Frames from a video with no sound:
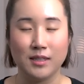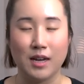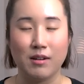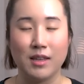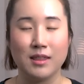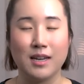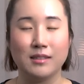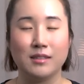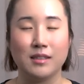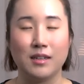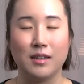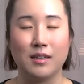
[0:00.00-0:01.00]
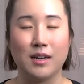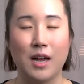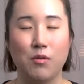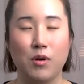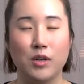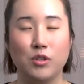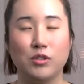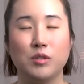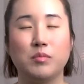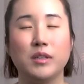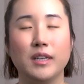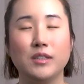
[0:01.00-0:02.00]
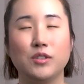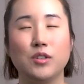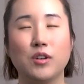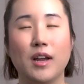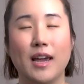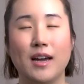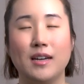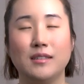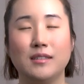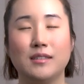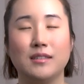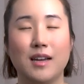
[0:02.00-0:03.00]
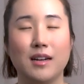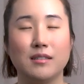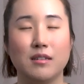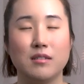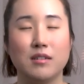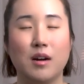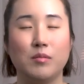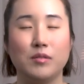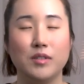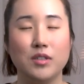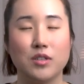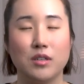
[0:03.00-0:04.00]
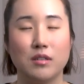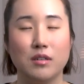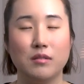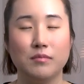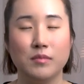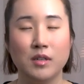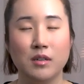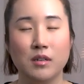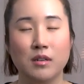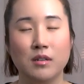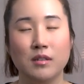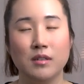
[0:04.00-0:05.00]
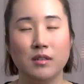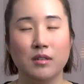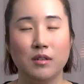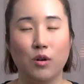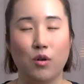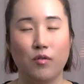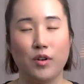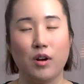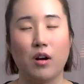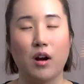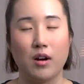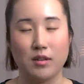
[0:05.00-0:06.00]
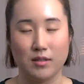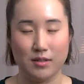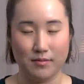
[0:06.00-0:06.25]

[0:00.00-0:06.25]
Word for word: Now in that setting, I want you to place your hands stacked on top of each other over your heart